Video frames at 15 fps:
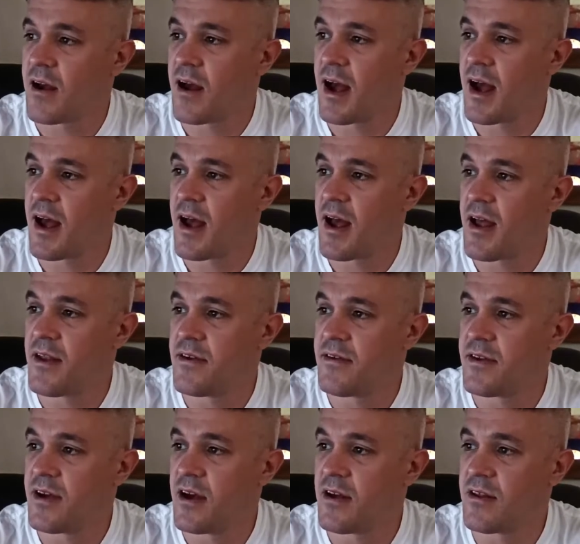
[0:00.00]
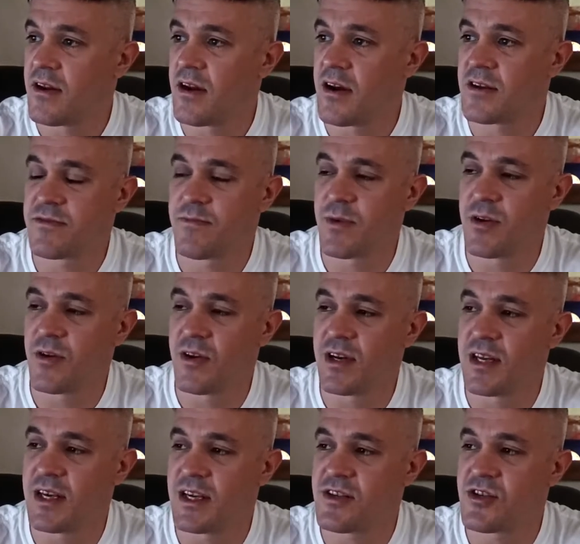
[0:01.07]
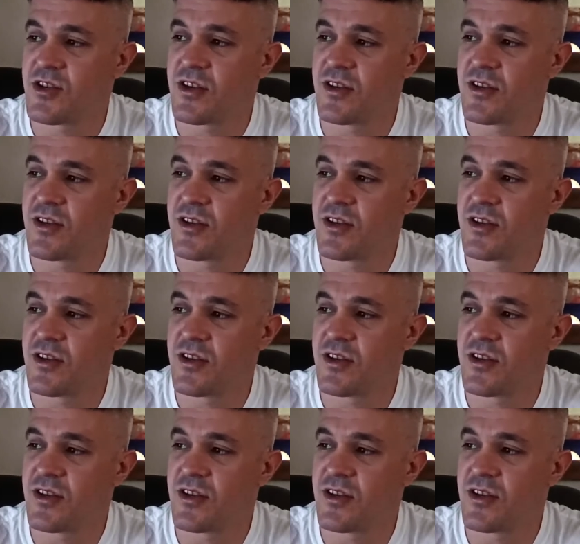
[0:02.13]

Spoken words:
And the last but not least